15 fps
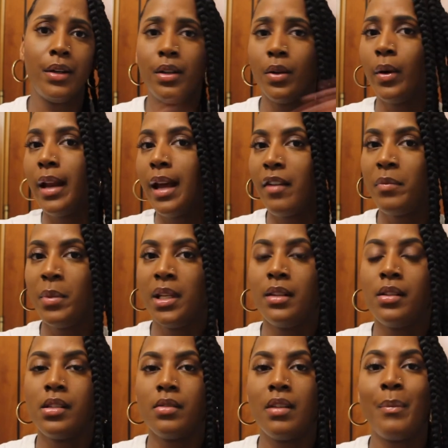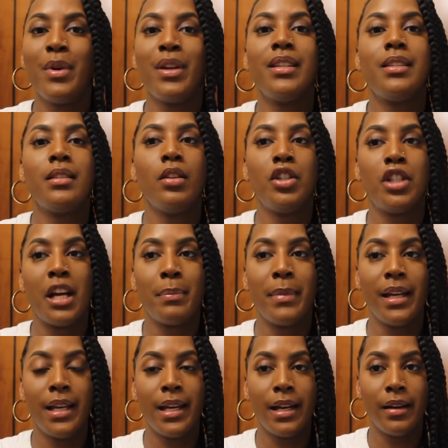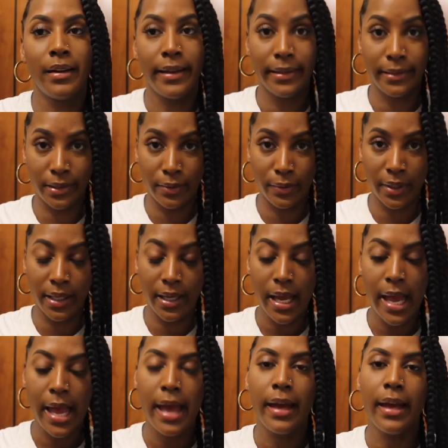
don't have me on Instagram, you can still check my history.